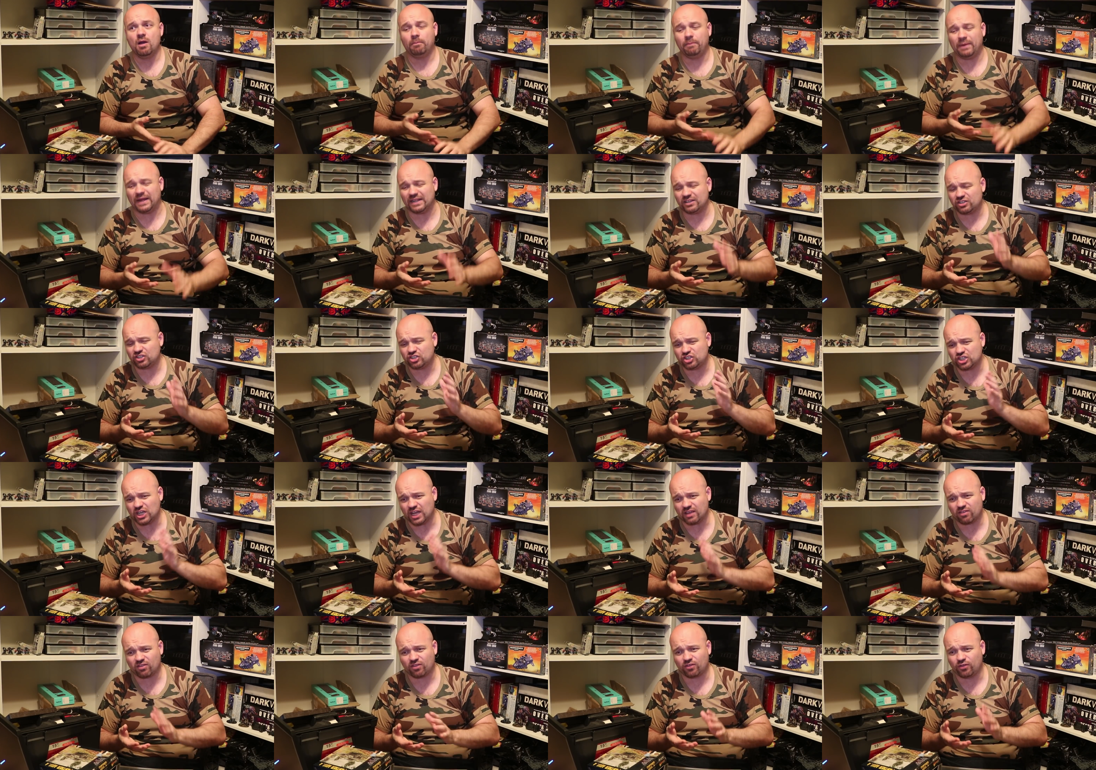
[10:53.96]
but
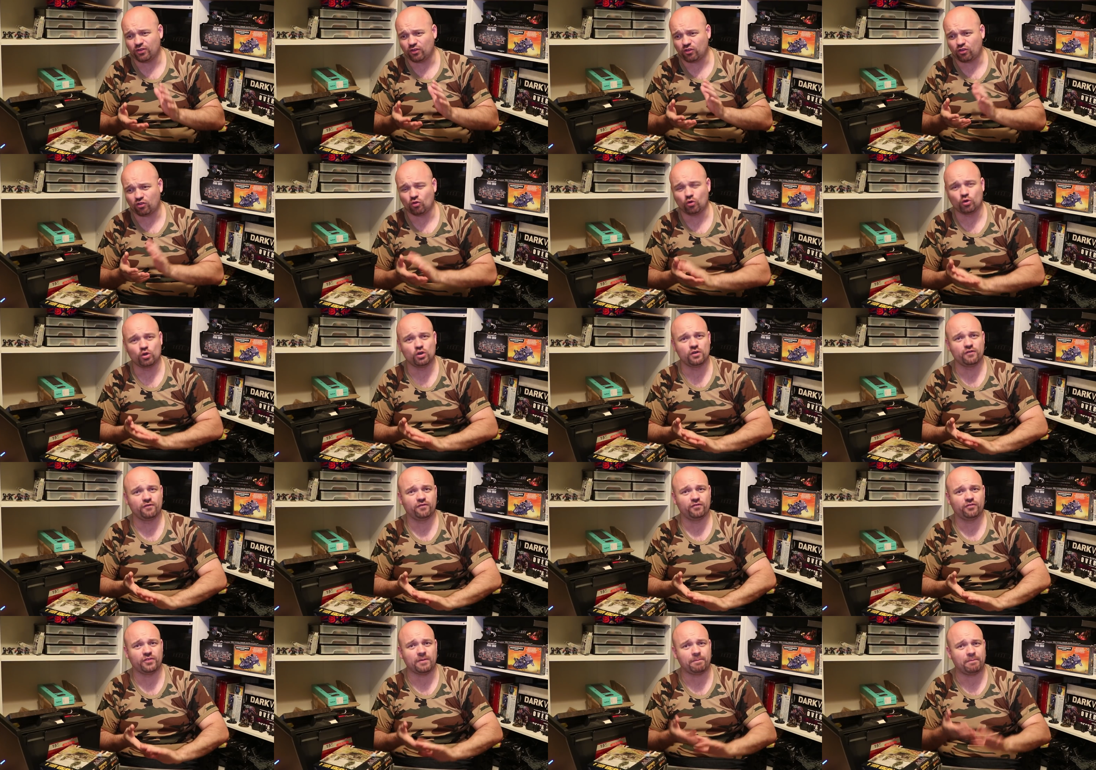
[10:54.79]
just the sort
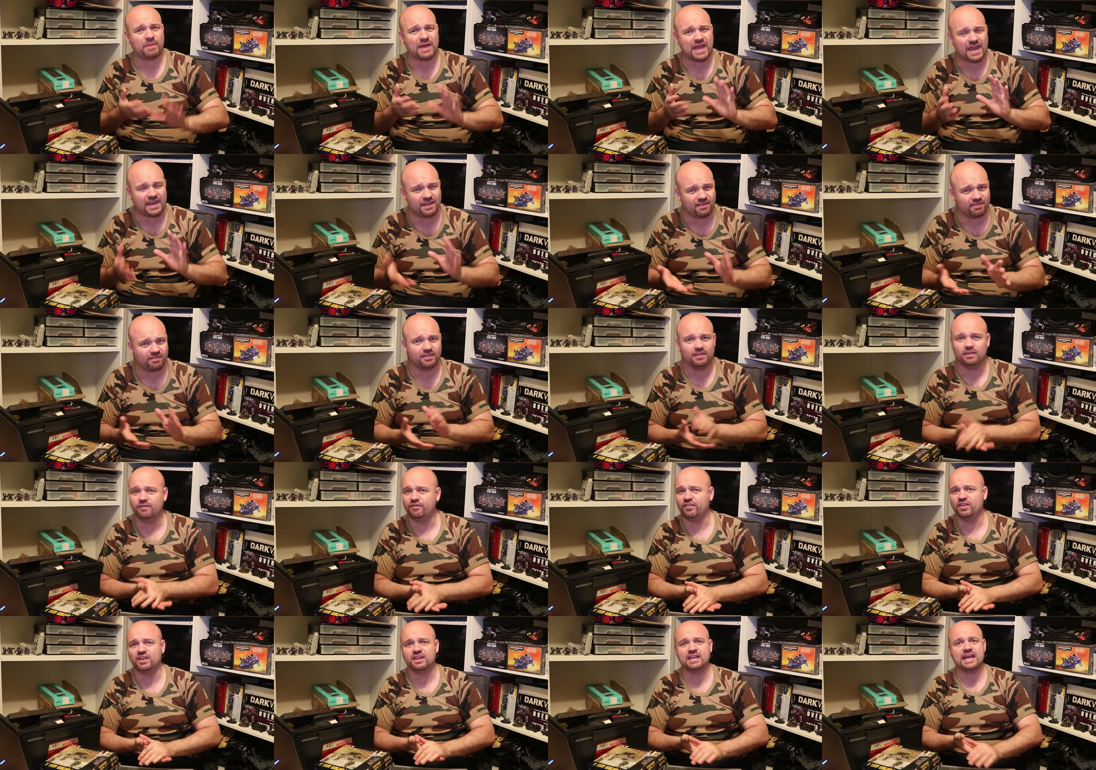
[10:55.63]
of the pacing
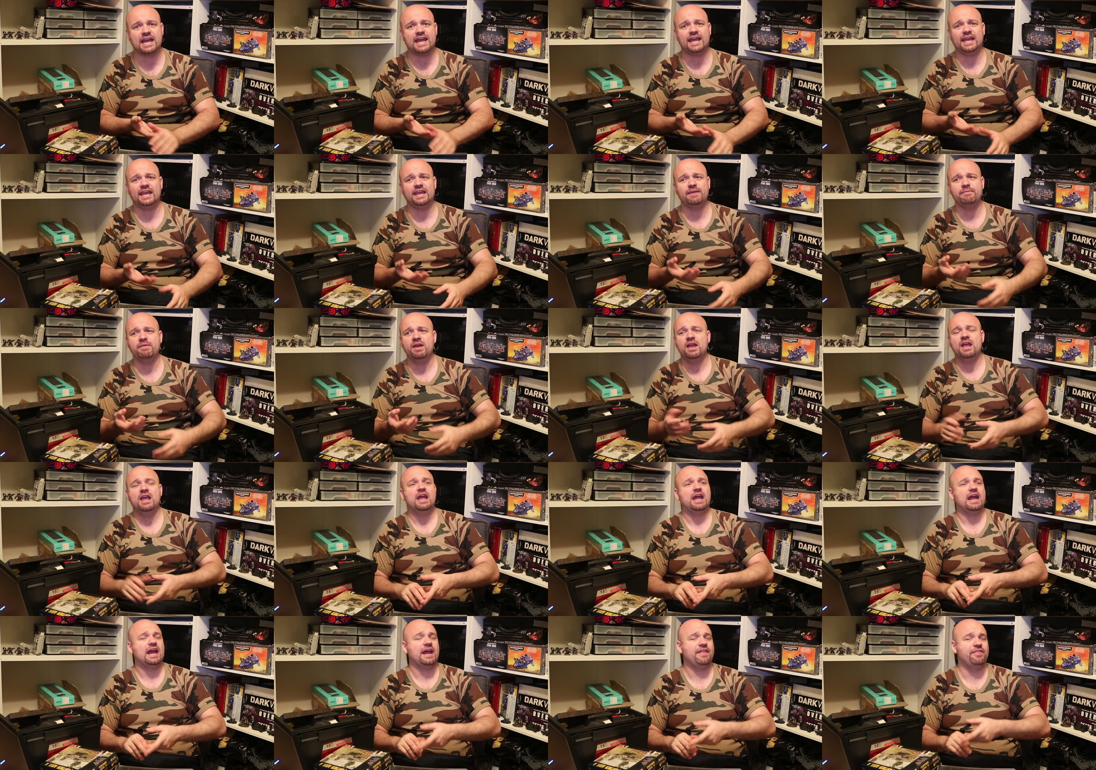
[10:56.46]
of the game
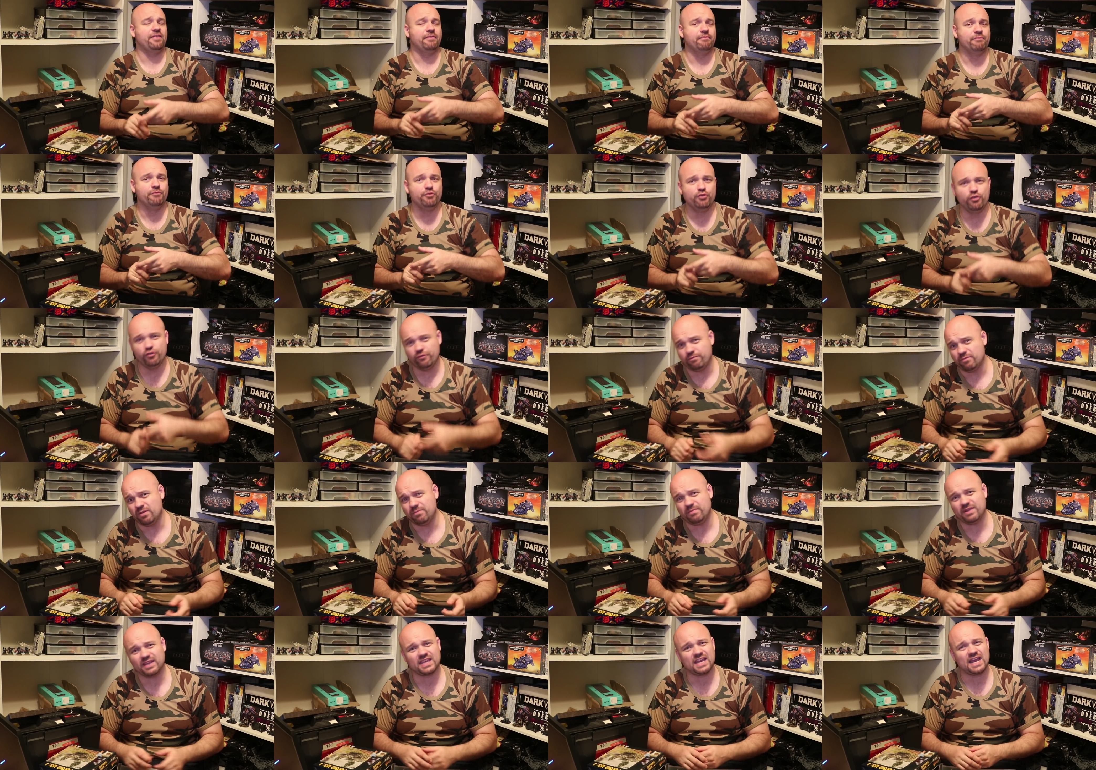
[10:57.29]
and the
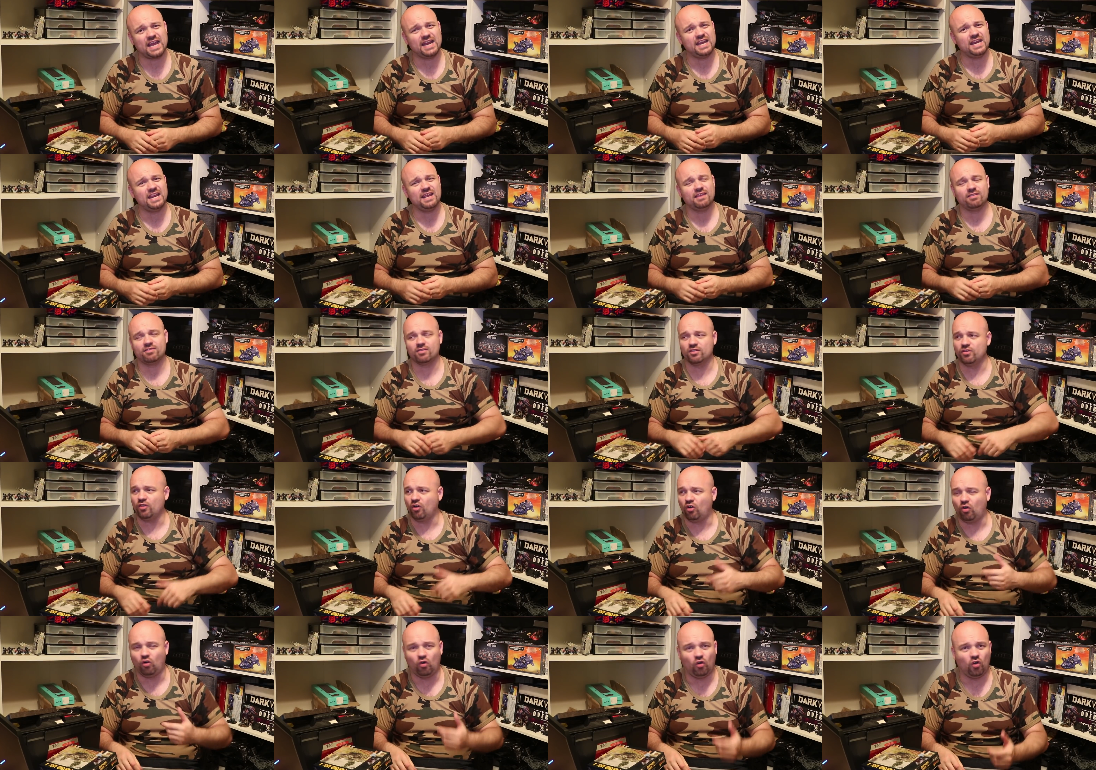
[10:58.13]
movement mechanics and
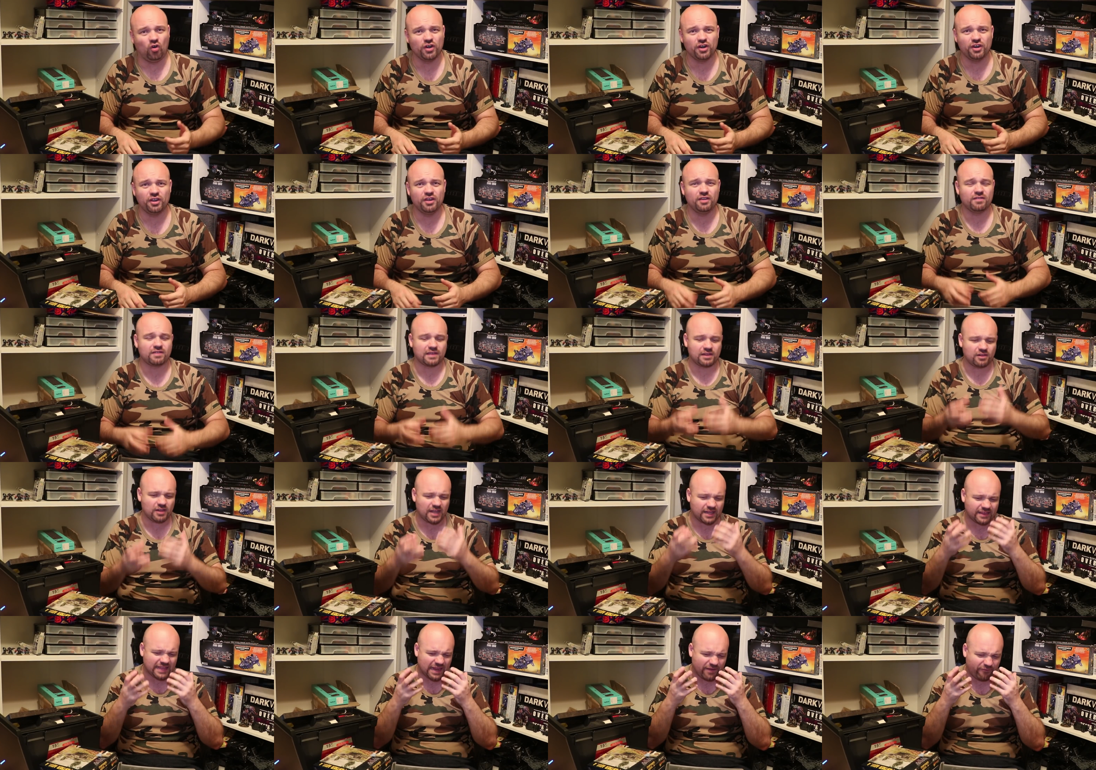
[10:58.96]
the orders and
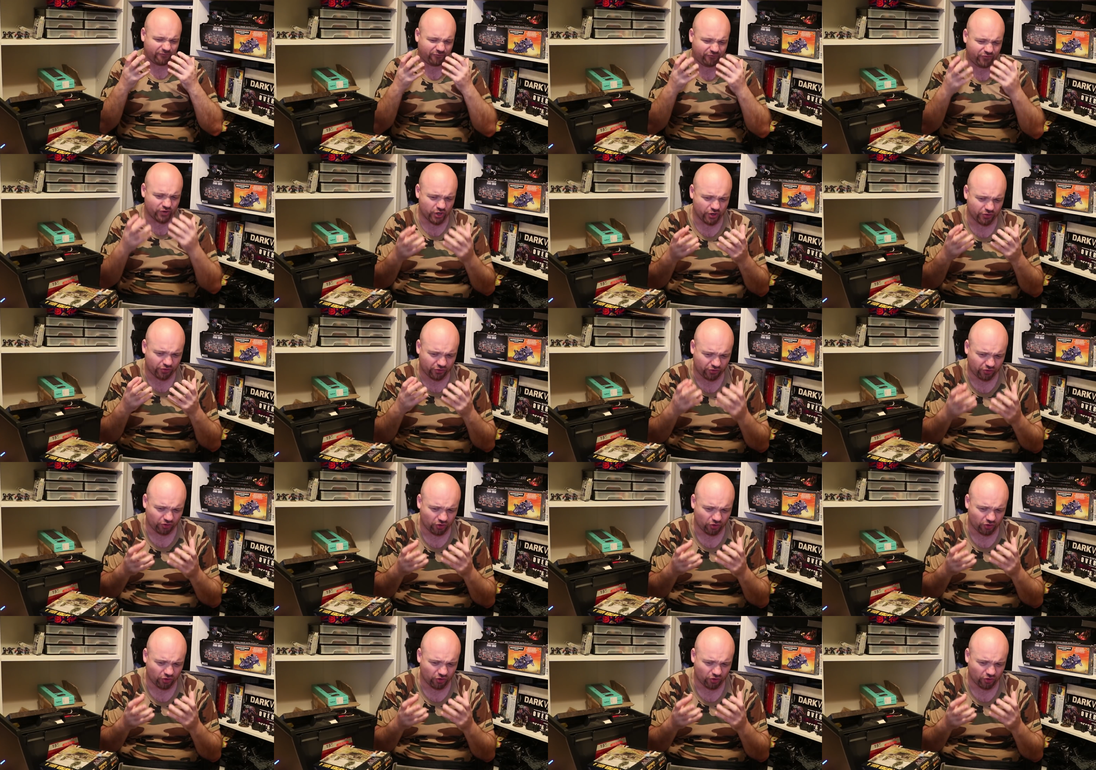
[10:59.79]
like that first